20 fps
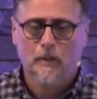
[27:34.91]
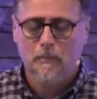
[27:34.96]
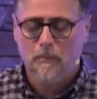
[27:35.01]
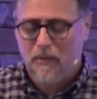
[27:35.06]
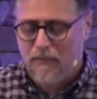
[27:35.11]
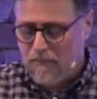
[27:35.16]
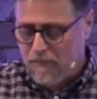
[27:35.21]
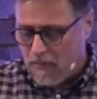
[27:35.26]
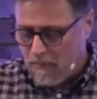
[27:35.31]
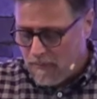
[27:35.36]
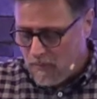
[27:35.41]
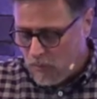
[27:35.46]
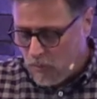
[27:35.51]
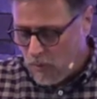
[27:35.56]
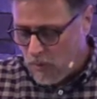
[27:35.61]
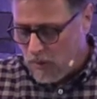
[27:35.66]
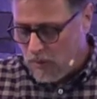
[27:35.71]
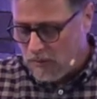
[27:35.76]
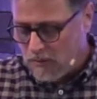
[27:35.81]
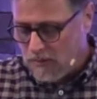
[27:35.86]
but from the
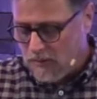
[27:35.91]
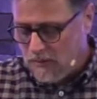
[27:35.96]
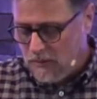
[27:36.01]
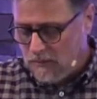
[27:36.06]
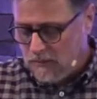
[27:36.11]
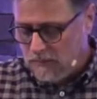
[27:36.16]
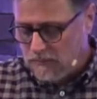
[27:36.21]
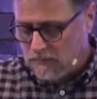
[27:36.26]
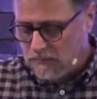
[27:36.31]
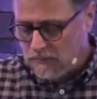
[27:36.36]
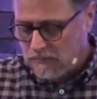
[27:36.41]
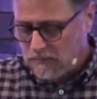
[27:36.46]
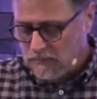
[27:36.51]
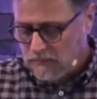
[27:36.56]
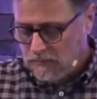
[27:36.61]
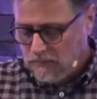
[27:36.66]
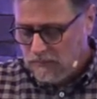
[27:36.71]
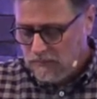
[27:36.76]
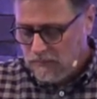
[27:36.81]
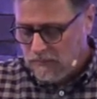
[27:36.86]
world.
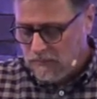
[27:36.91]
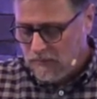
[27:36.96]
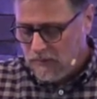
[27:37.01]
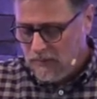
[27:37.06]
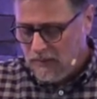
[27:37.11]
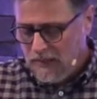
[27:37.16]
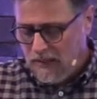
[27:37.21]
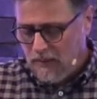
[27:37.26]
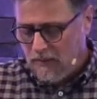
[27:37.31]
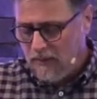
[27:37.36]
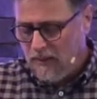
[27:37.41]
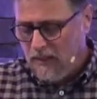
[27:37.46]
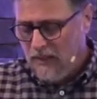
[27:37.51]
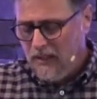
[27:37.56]
Now,